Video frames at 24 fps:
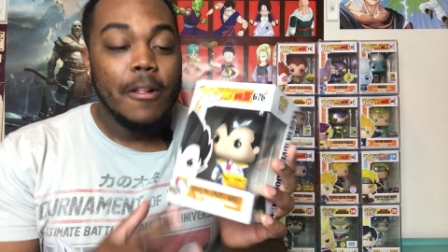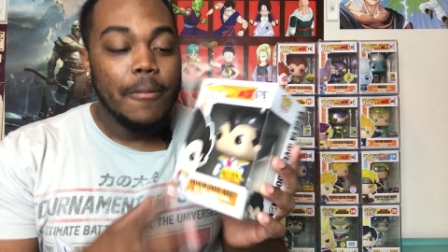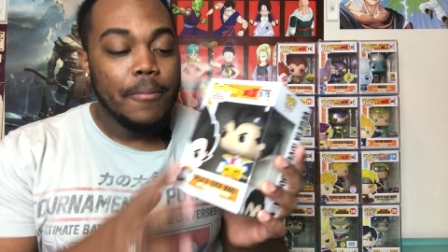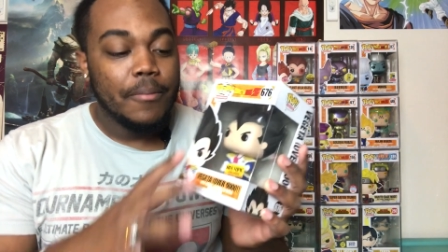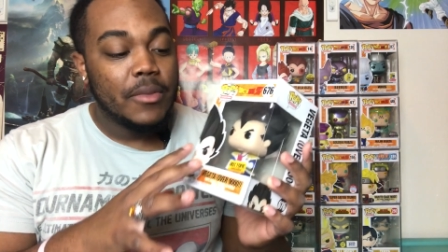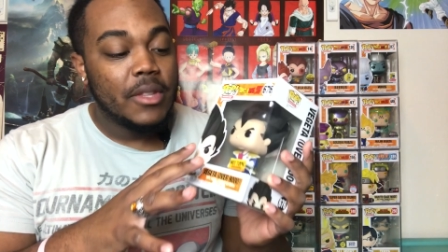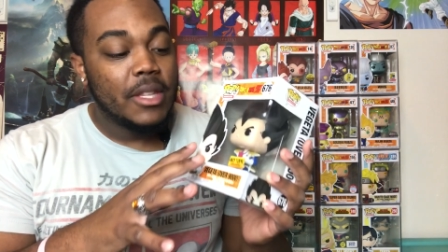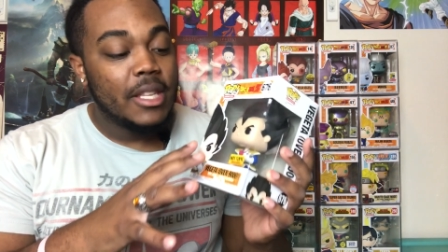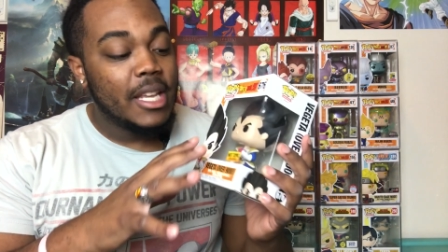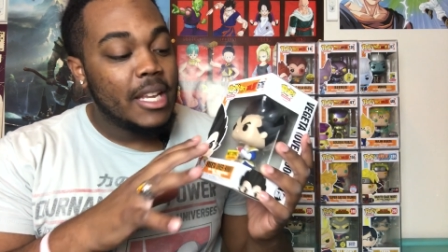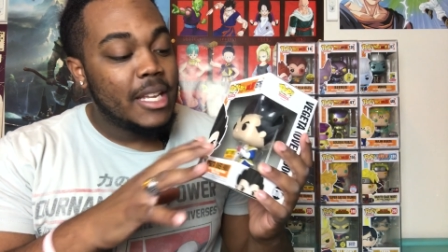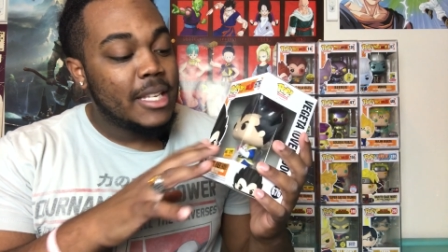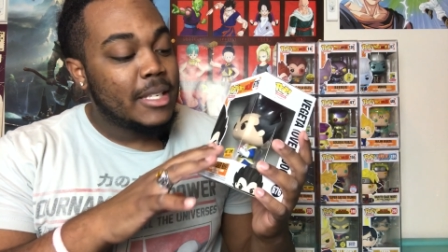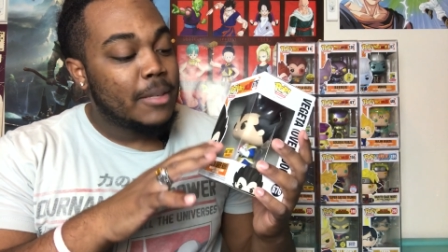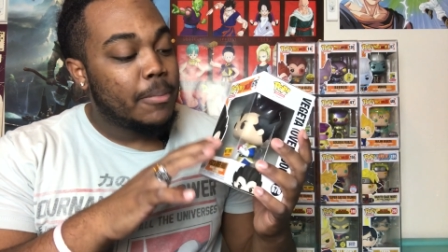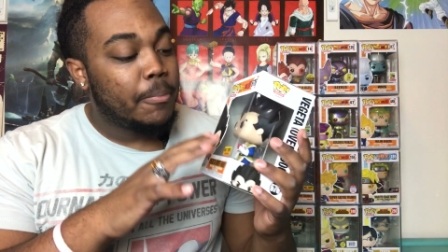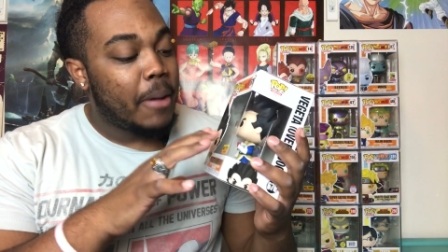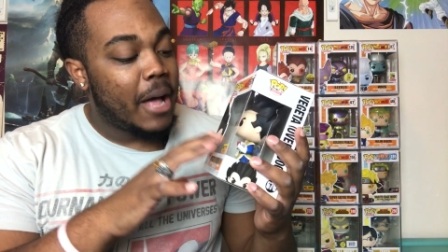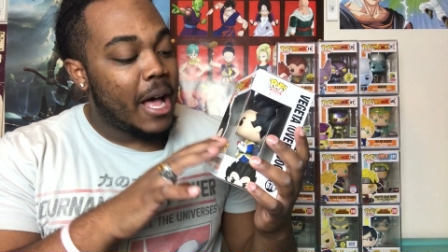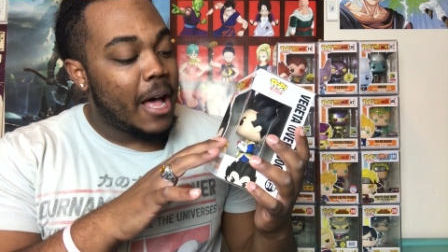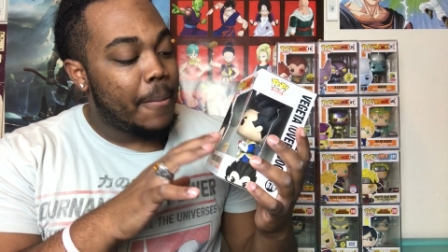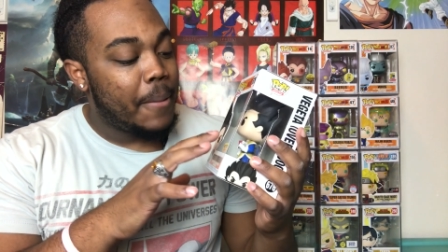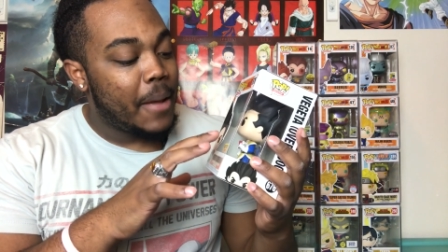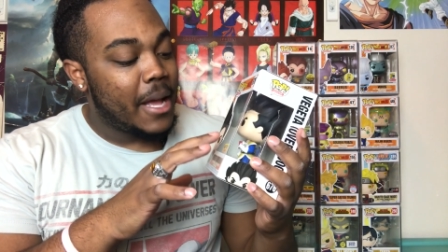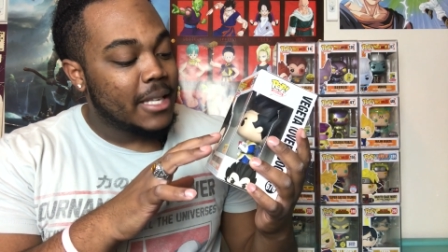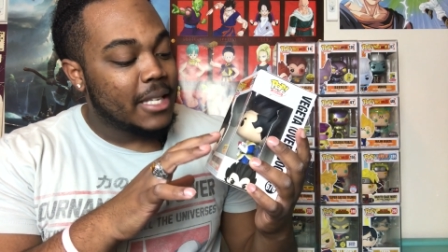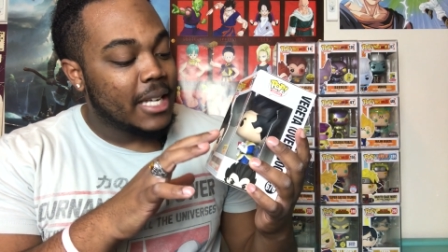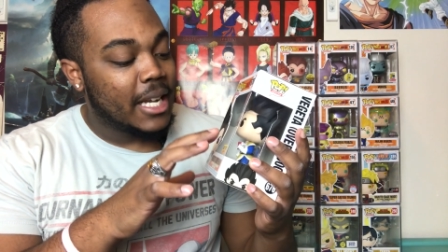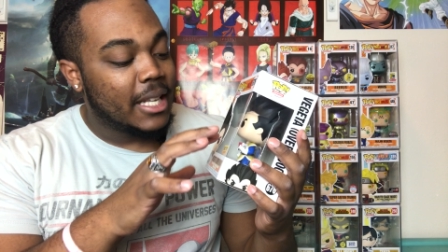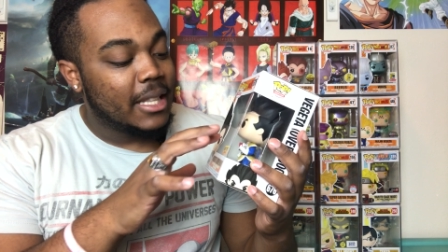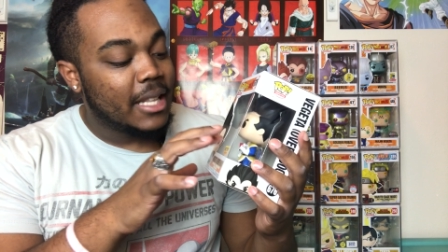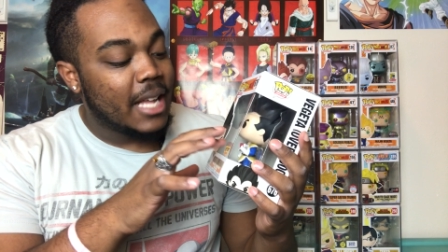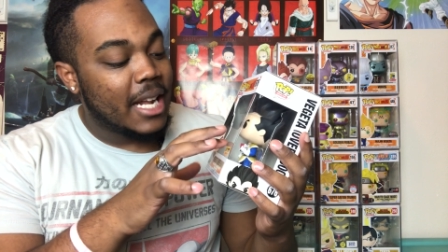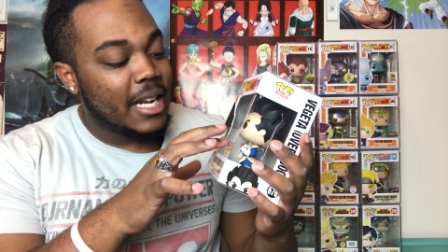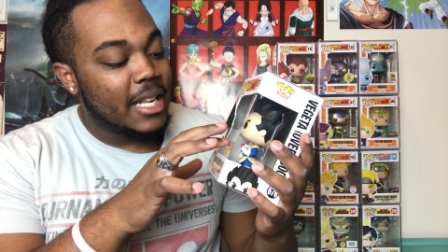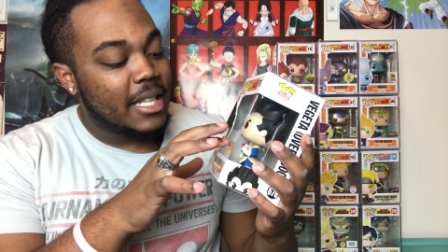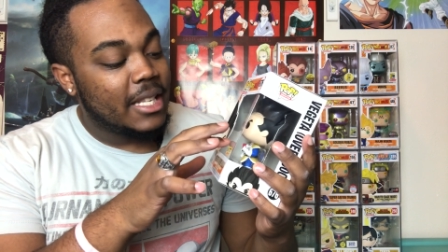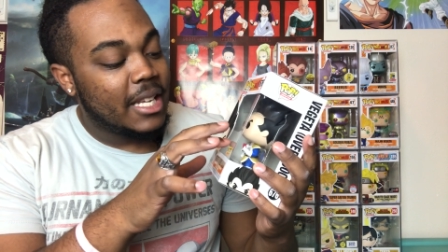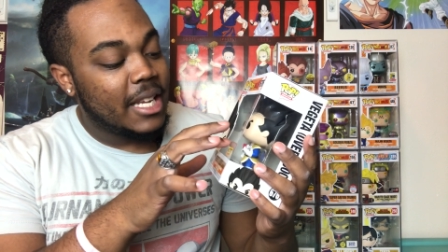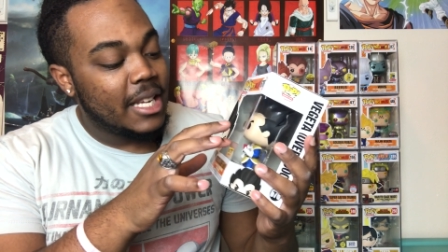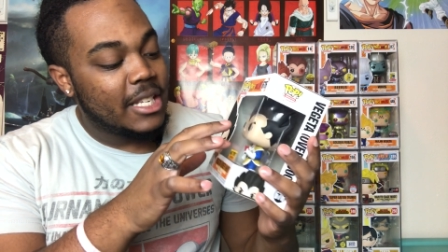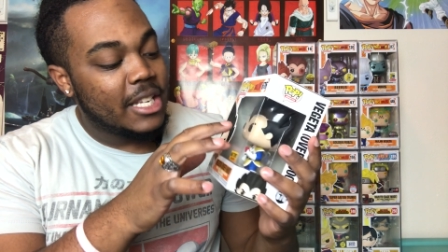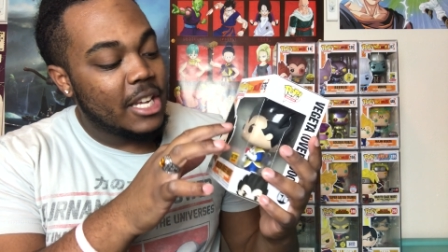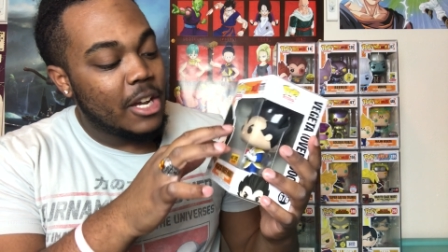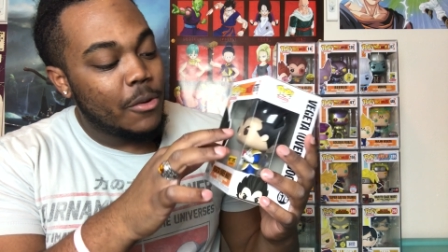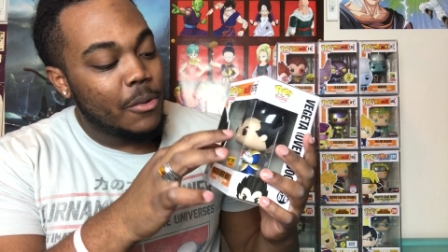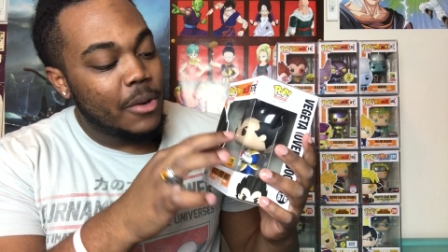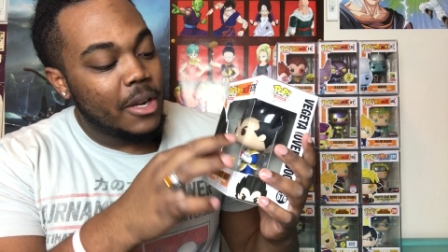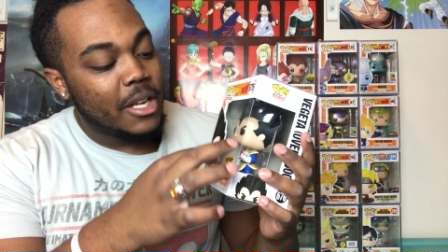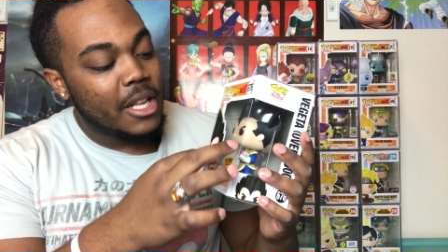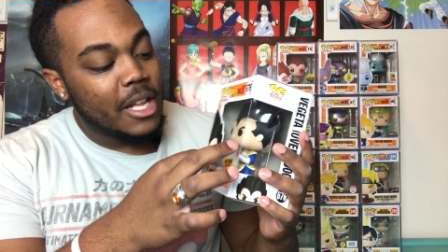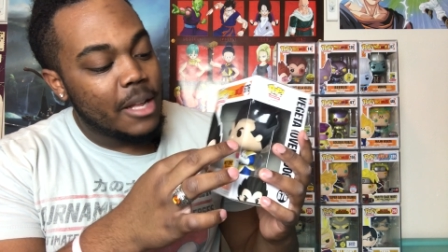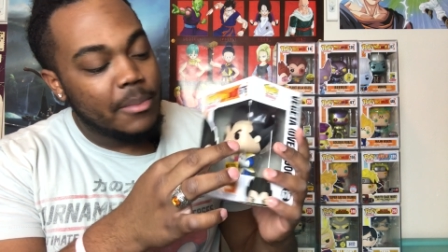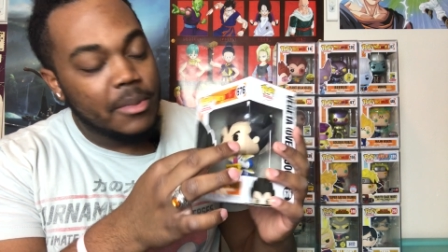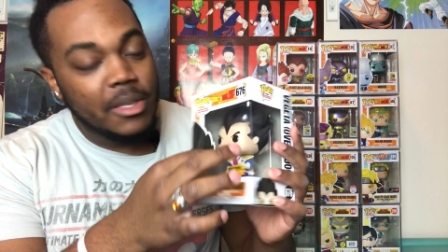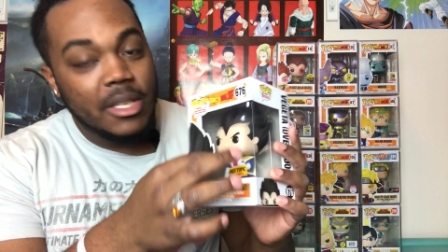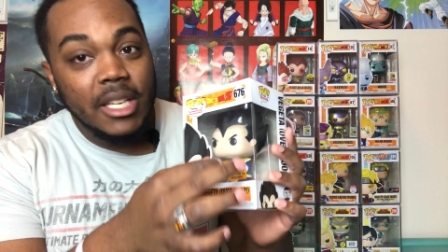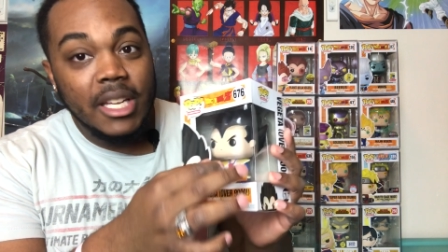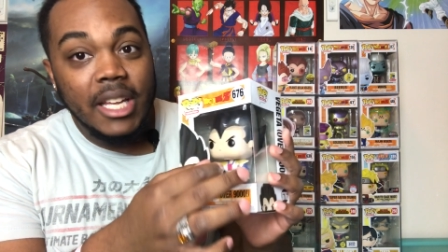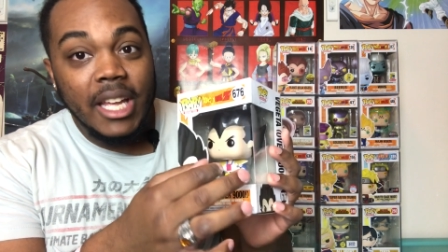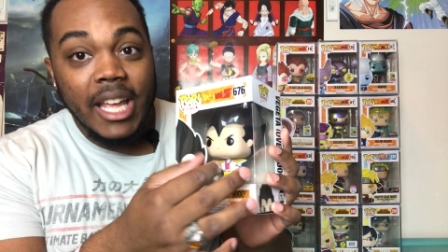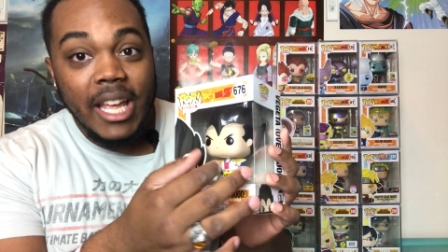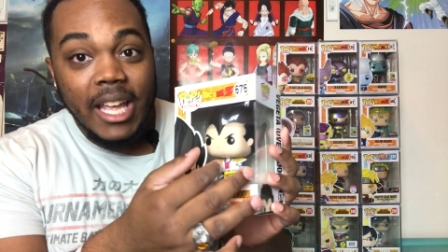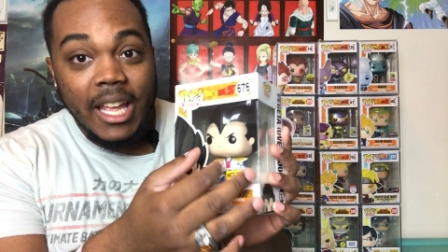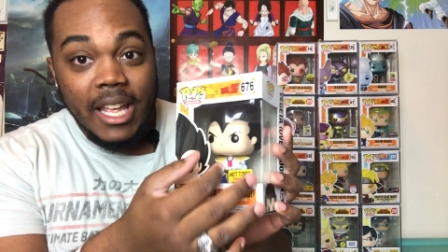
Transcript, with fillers: This pop has like a lot of detail when it comes to